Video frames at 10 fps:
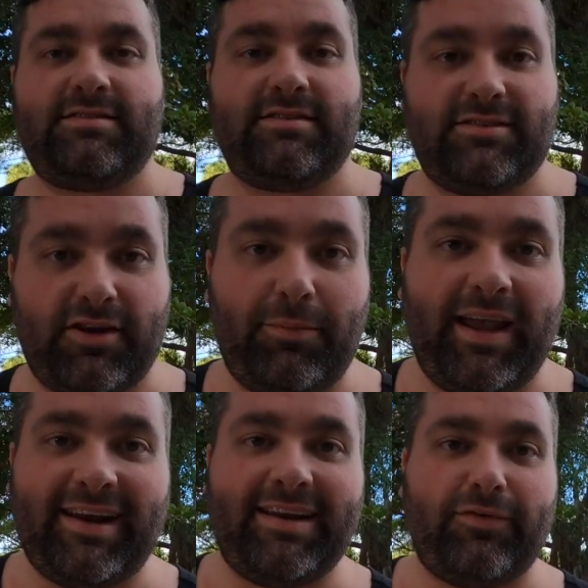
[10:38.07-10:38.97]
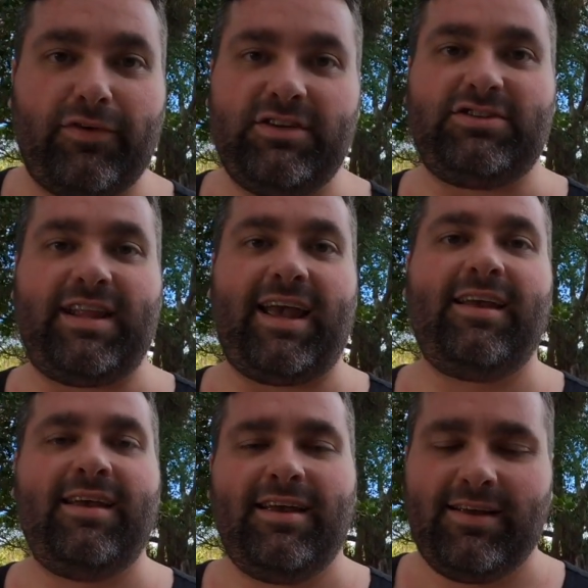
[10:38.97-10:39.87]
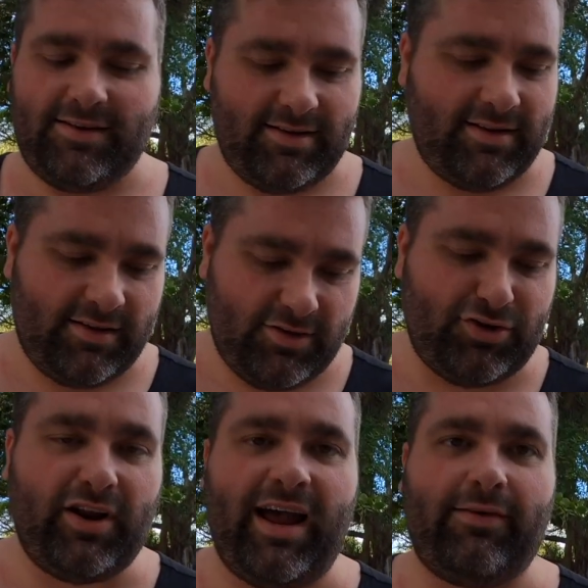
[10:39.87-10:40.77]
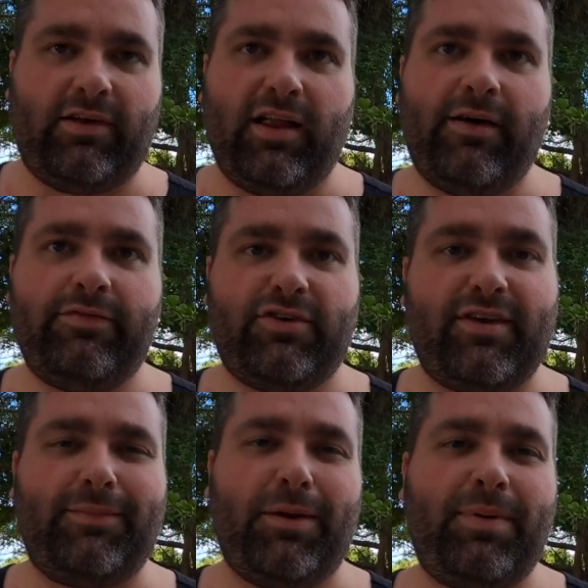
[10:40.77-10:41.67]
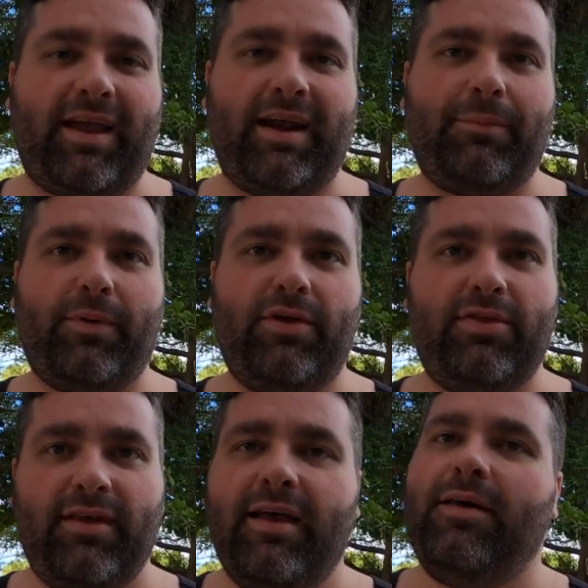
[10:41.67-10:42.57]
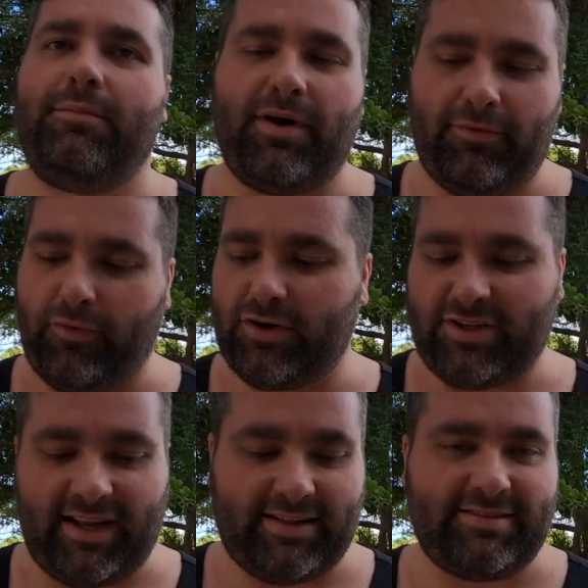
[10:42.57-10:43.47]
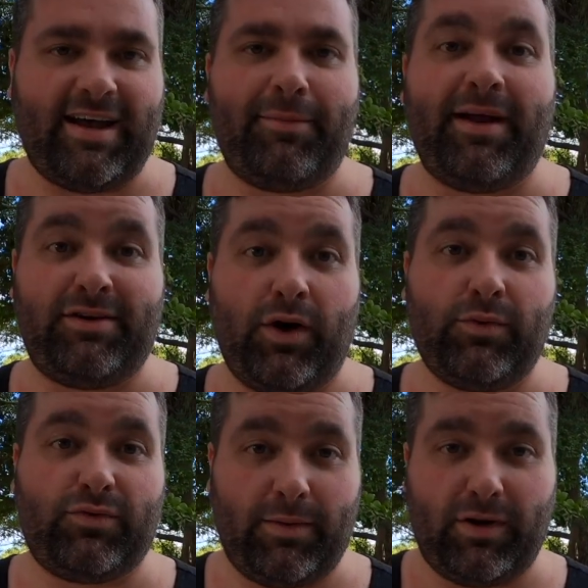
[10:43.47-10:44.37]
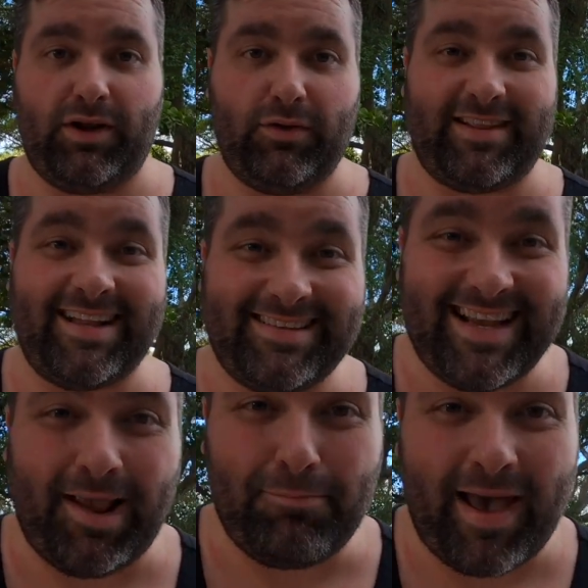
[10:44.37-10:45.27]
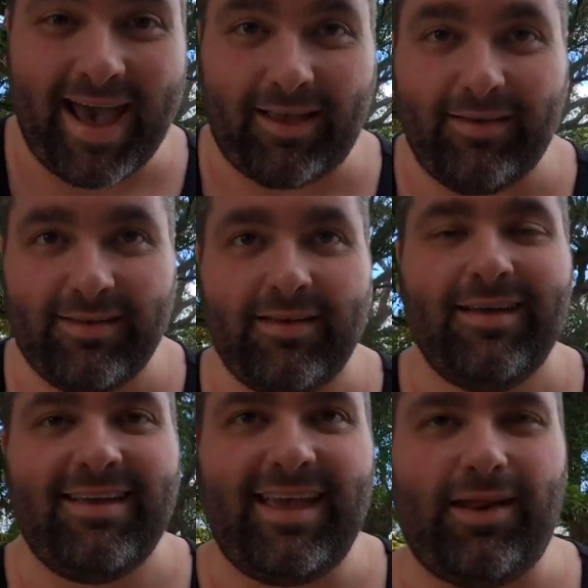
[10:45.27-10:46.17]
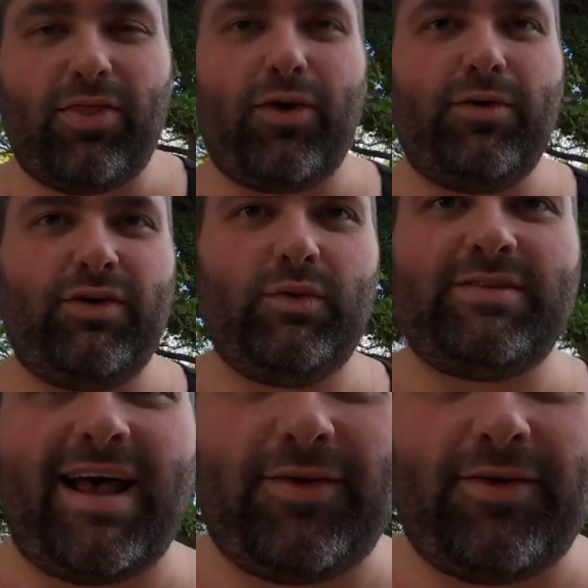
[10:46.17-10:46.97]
start making a difference each day, you should have gloves or something to pick it up with. But unfortunately at this time I don't, so I'm gonna use that same bag, get a 3rd use out